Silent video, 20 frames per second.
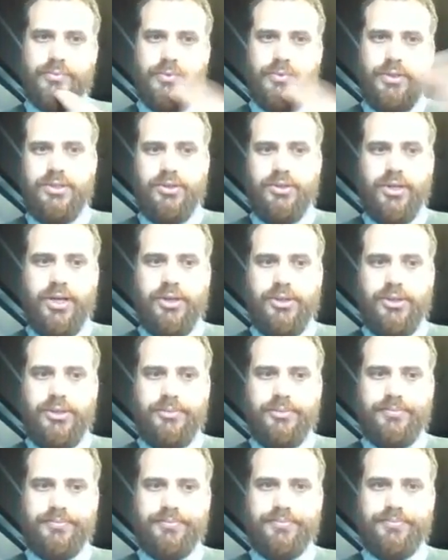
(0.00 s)
Still going?
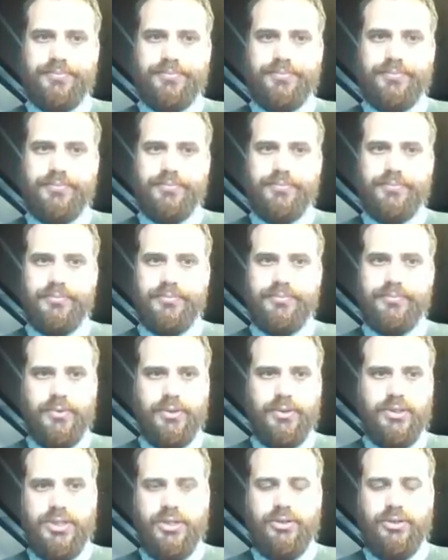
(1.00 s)

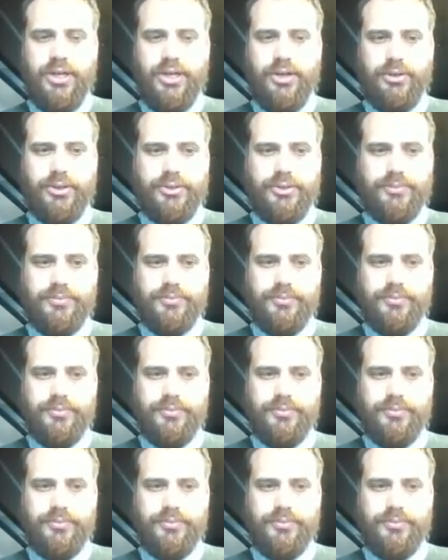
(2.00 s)
Still going.